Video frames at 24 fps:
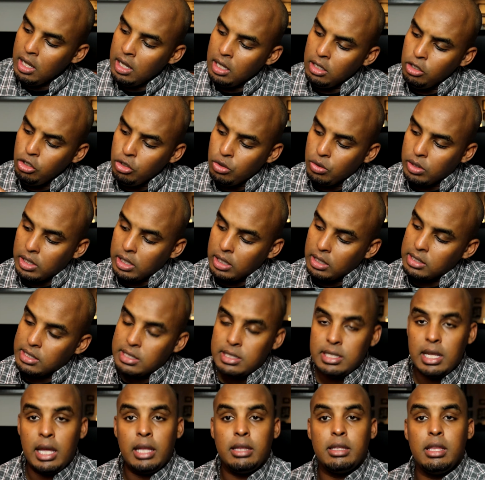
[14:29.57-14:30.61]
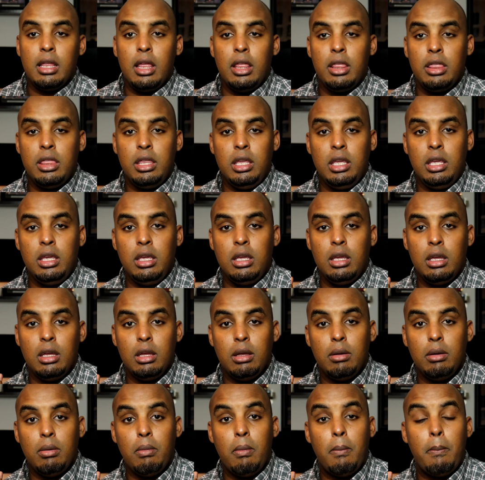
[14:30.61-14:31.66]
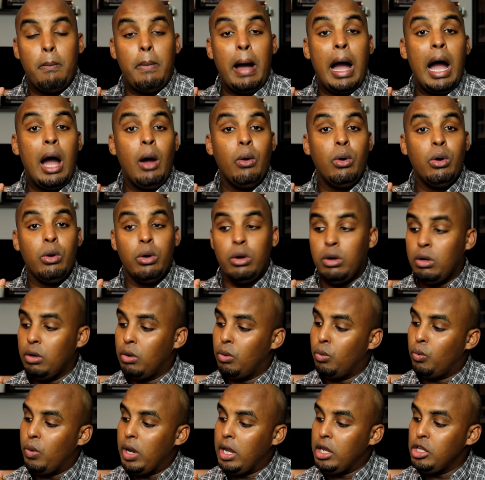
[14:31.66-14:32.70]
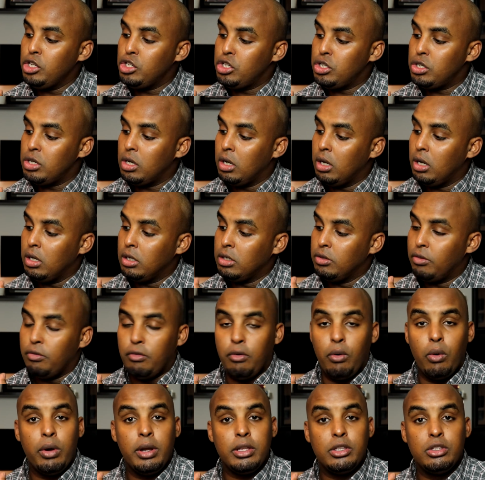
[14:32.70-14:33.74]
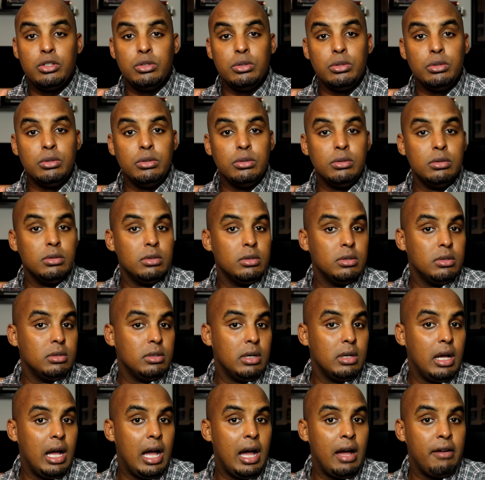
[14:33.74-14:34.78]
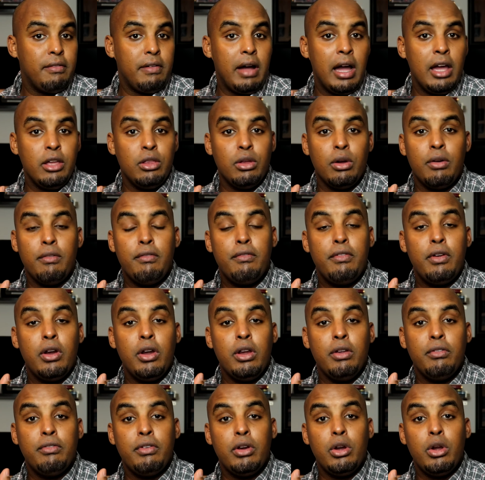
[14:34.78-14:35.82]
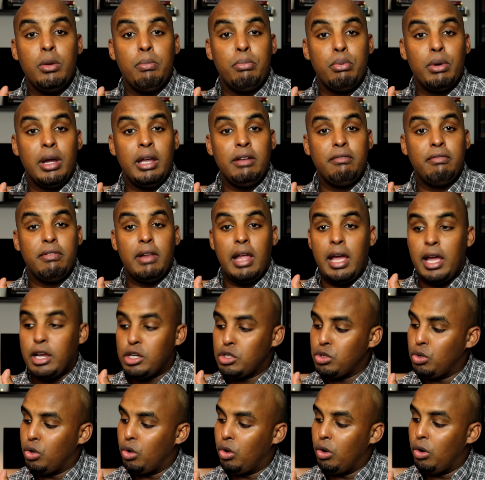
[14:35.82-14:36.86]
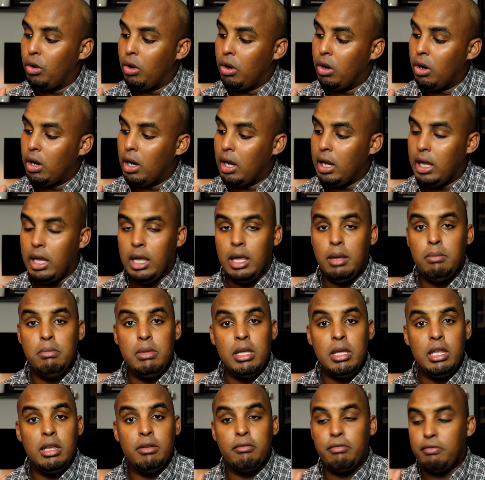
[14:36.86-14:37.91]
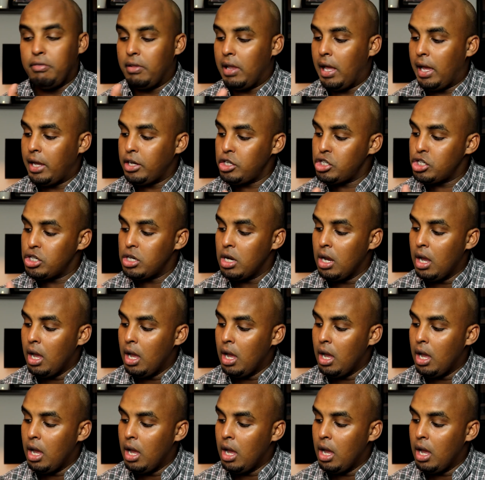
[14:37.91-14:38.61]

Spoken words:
You can set the power range for it to have either a very bright flash or a medium flash.